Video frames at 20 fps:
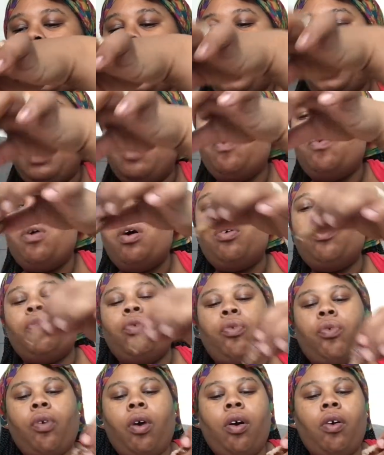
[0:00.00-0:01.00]
I won't
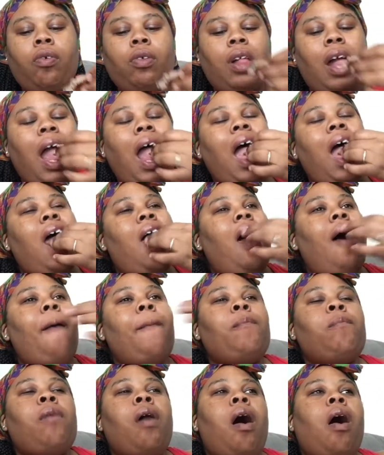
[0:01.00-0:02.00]
grow. I,
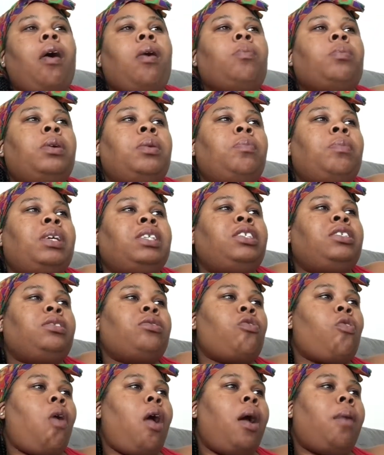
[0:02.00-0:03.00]
I mean, my
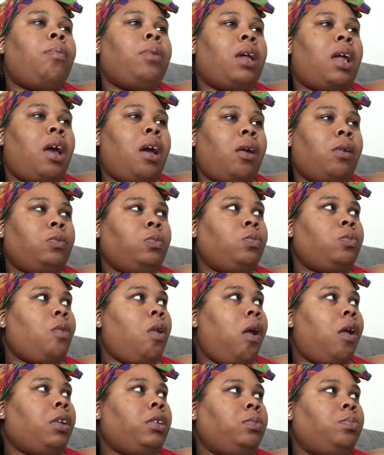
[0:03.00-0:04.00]
subscriber count
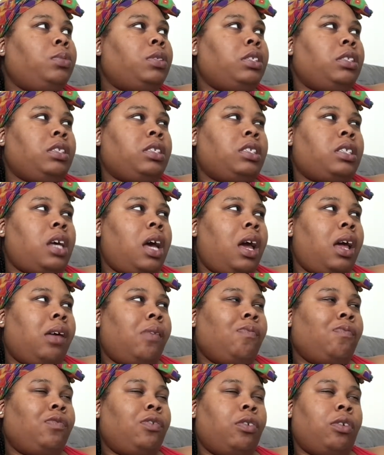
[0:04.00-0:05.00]
has been the
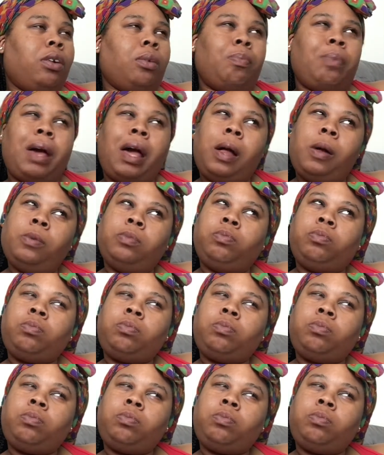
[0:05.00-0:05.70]
same for about